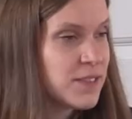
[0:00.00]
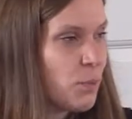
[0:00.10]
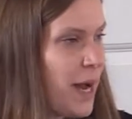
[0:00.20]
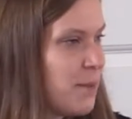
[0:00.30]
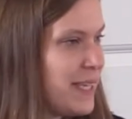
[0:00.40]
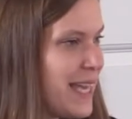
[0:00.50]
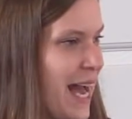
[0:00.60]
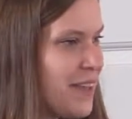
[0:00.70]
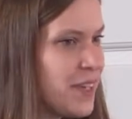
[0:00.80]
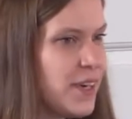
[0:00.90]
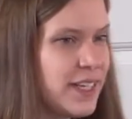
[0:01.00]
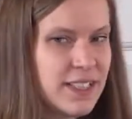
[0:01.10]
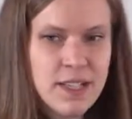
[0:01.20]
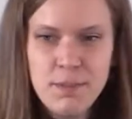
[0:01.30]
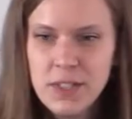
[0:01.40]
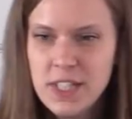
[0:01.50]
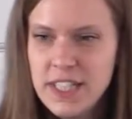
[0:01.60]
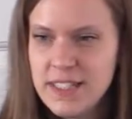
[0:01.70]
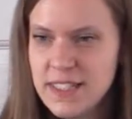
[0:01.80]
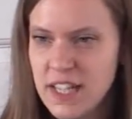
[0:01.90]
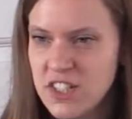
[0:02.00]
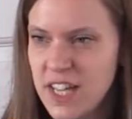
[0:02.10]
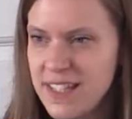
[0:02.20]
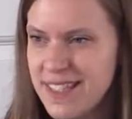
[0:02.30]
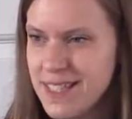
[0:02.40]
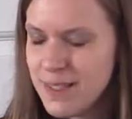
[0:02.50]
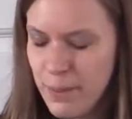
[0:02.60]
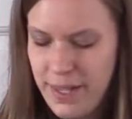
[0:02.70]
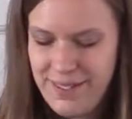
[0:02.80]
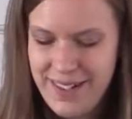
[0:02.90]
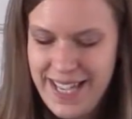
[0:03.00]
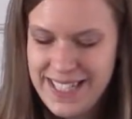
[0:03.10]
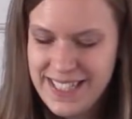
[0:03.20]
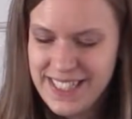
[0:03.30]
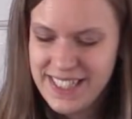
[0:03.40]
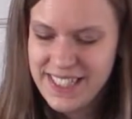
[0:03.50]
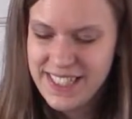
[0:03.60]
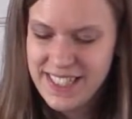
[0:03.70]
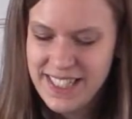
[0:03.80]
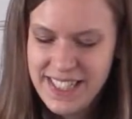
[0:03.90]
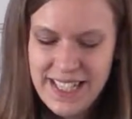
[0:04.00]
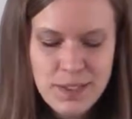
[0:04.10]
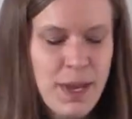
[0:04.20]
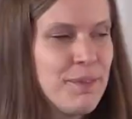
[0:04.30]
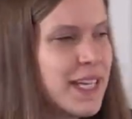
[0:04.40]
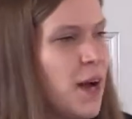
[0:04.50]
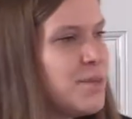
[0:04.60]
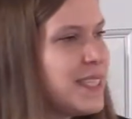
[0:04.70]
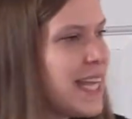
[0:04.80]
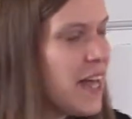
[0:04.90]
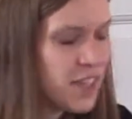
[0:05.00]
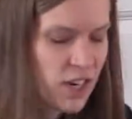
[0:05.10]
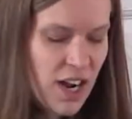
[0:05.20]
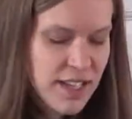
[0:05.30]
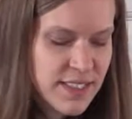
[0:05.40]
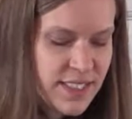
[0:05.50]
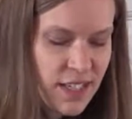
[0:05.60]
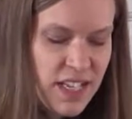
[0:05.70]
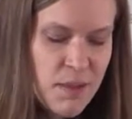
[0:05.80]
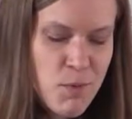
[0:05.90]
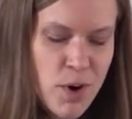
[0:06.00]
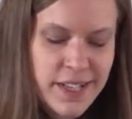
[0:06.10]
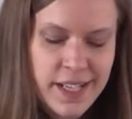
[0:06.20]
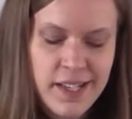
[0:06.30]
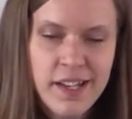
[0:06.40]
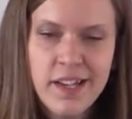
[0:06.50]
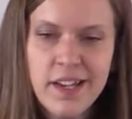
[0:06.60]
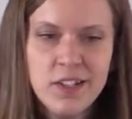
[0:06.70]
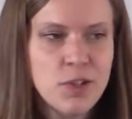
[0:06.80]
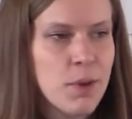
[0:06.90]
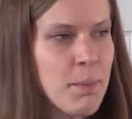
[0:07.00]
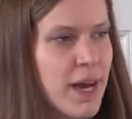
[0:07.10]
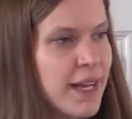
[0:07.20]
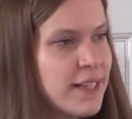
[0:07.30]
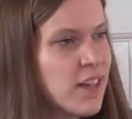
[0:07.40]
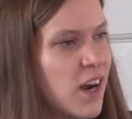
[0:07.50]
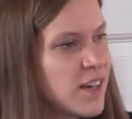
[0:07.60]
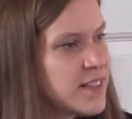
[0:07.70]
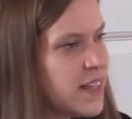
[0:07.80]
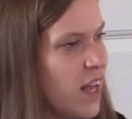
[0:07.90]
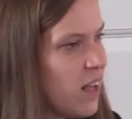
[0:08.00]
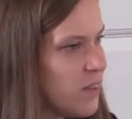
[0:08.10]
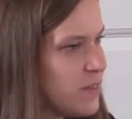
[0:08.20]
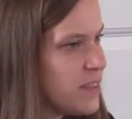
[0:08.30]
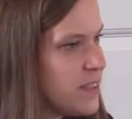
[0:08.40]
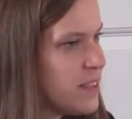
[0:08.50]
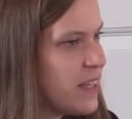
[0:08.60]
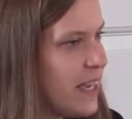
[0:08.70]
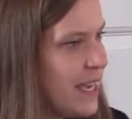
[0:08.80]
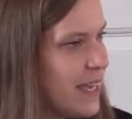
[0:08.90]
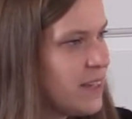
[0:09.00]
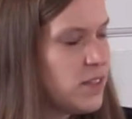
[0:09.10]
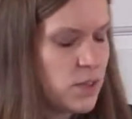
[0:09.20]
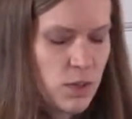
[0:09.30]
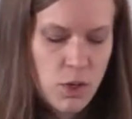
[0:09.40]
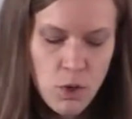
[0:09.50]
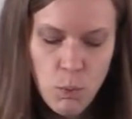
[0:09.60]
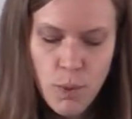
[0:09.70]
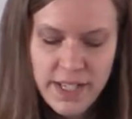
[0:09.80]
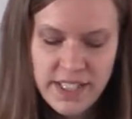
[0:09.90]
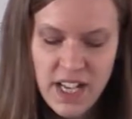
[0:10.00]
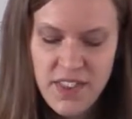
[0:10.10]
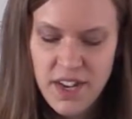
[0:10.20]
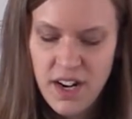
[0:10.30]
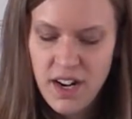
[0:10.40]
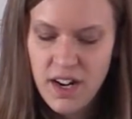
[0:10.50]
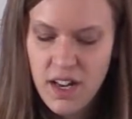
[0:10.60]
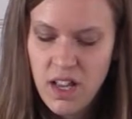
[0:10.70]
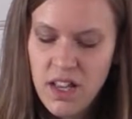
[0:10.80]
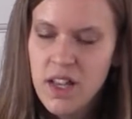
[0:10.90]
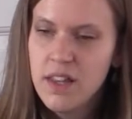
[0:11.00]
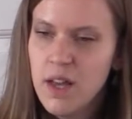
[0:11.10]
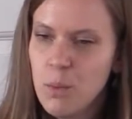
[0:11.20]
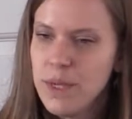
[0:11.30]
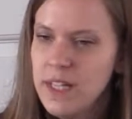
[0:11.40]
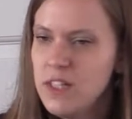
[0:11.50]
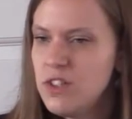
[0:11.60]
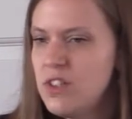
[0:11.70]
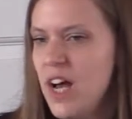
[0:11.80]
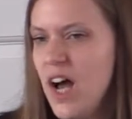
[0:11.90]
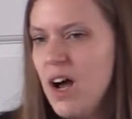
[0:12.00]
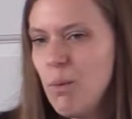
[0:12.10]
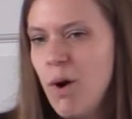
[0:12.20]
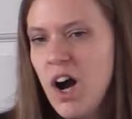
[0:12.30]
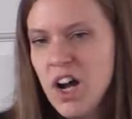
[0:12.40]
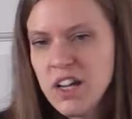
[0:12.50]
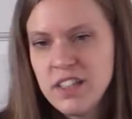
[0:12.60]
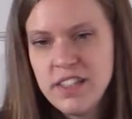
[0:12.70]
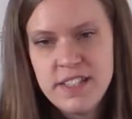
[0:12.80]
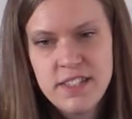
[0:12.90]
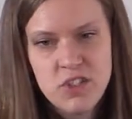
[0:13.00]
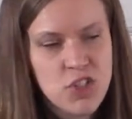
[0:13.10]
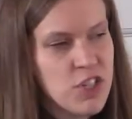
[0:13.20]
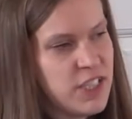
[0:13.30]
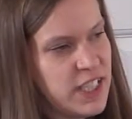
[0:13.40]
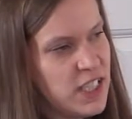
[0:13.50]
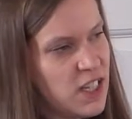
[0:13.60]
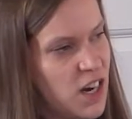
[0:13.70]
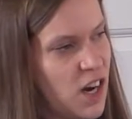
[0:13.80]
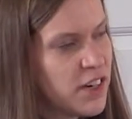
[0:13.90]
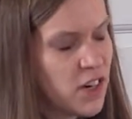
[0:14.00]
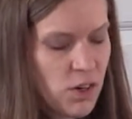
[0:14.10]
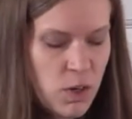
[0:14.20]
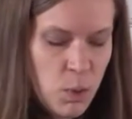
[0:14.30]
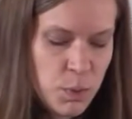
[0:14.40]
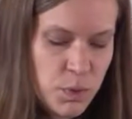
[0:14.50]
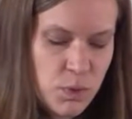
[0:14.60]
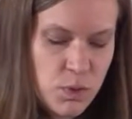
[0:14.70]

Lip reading: why we gather in communities such as this one, right? That's why we come together on Sunday morning to remind ourselves and one another that we do not walk this journey on our own.